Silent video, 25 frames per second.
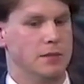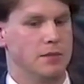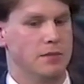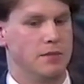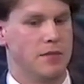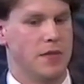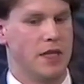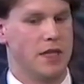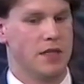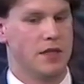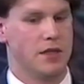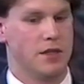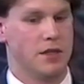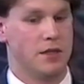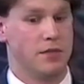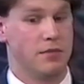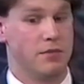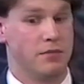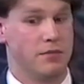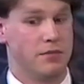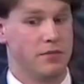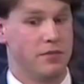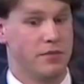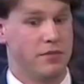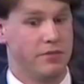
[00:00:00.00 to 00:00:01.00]
That's,
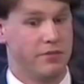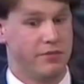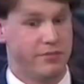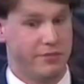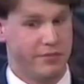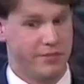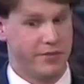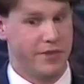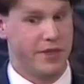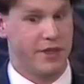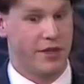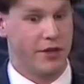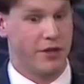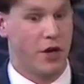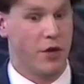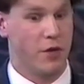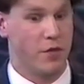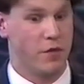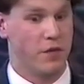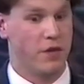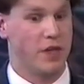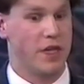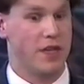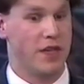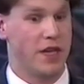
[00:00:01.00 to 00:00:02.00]

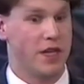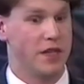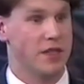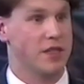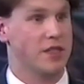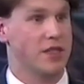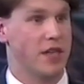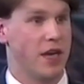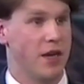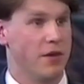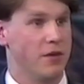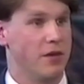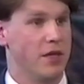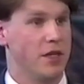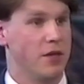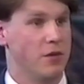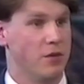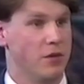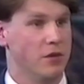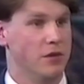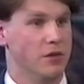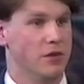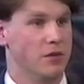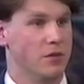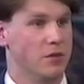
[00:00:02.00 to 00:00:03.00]
hopefully then Saudi
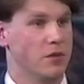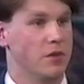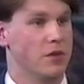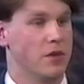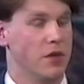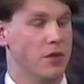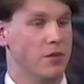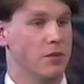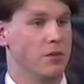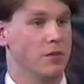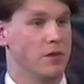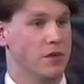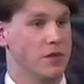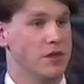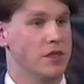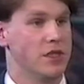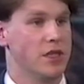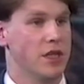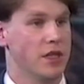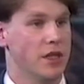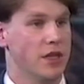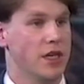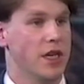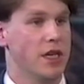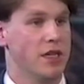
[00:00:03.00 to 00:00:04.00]
will
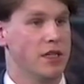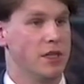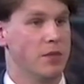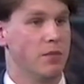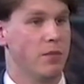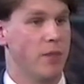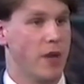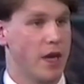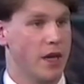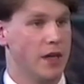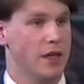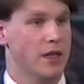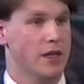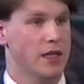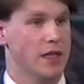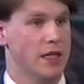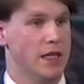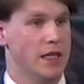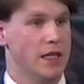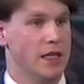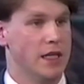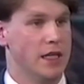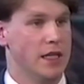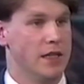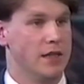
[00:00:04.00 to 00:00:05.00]
consider cutting back.
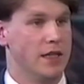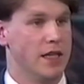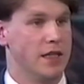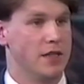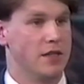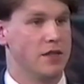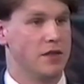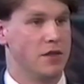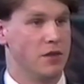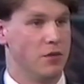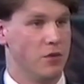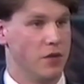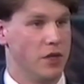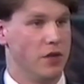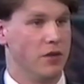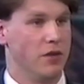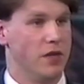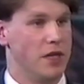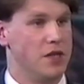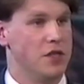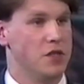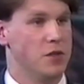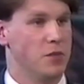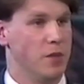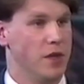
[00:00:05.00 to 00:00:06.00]
That's the real
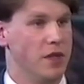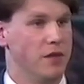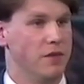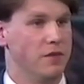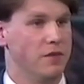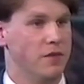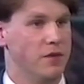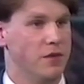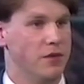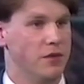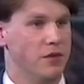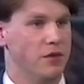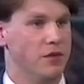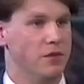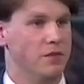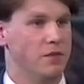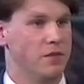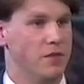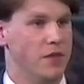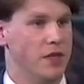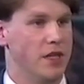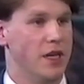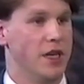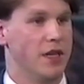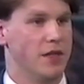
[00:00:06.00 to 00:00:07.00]
linchpin for
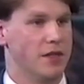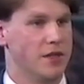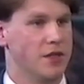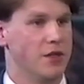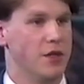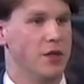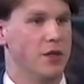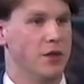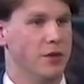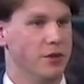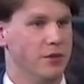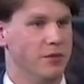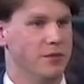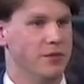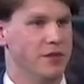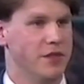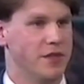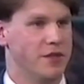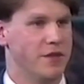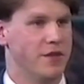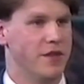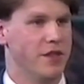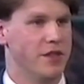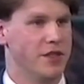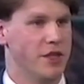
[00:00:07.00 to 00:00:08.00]
the next hurdle
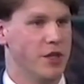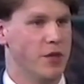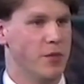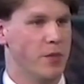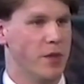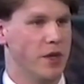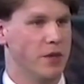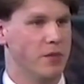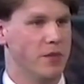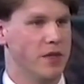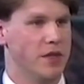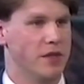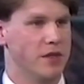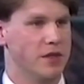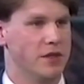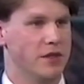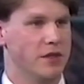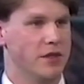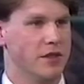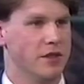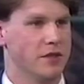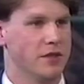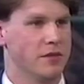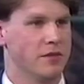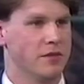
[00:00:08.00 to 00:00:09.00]
as far as OPEC meetings
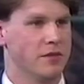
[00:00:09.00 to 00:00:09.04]
go.